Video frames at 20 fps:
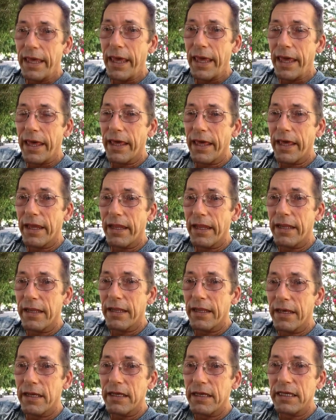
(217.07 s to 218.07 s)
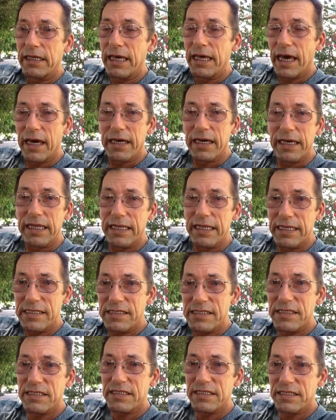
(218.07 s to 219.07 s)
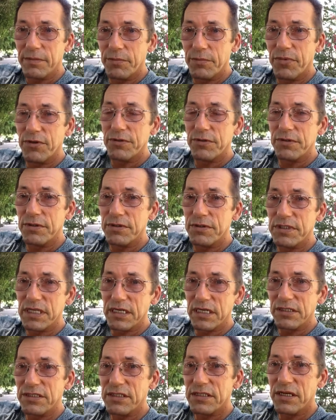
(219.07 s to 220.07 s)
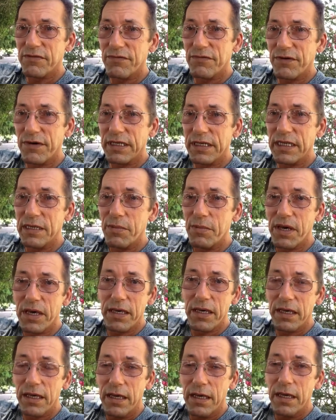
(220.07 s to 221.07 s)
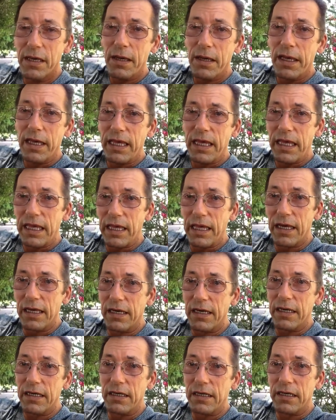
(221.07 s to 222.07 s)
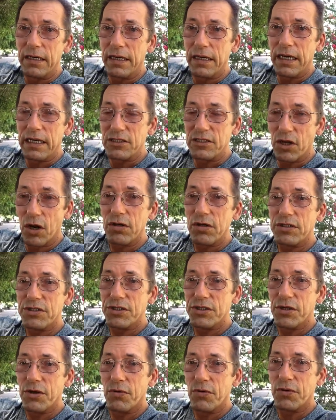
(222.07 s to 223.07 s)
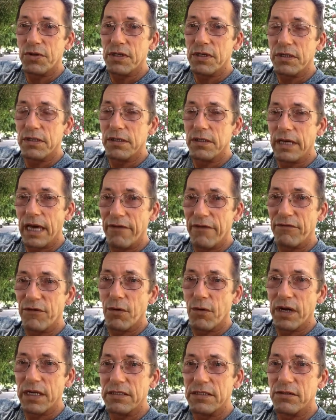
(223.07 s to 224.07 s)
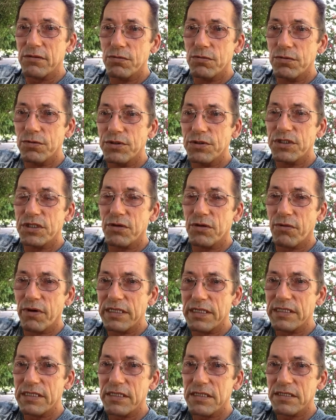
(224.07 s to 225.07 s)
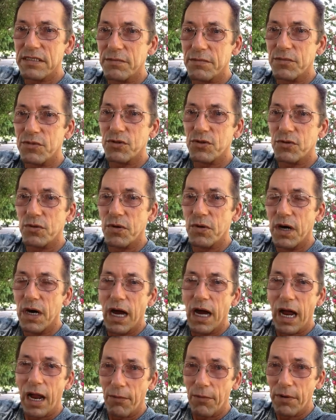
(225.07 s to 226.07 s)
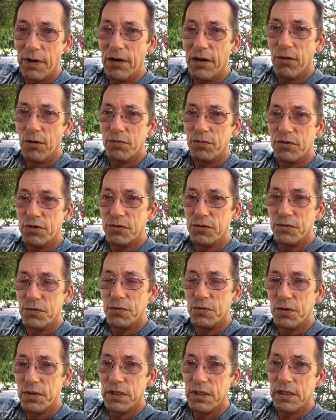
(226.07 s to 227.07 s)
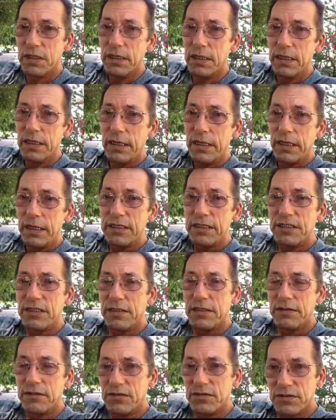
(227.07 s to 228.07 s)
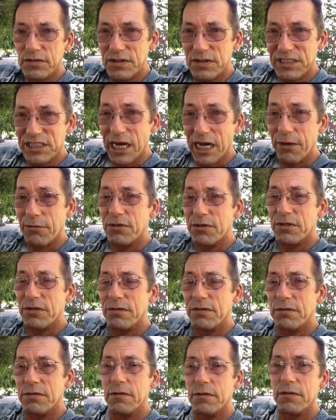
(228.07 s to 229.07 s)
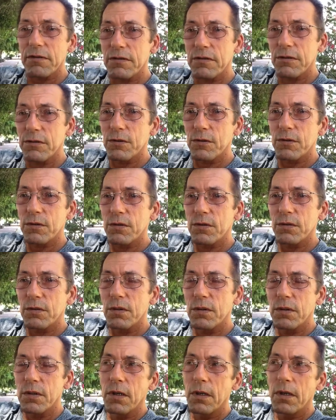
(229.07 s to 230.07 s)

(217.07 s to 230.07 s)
And yeah, it is simple to sell stuff on eBay as long as you know have the right tools and the right system. So I really hope to chat with you, to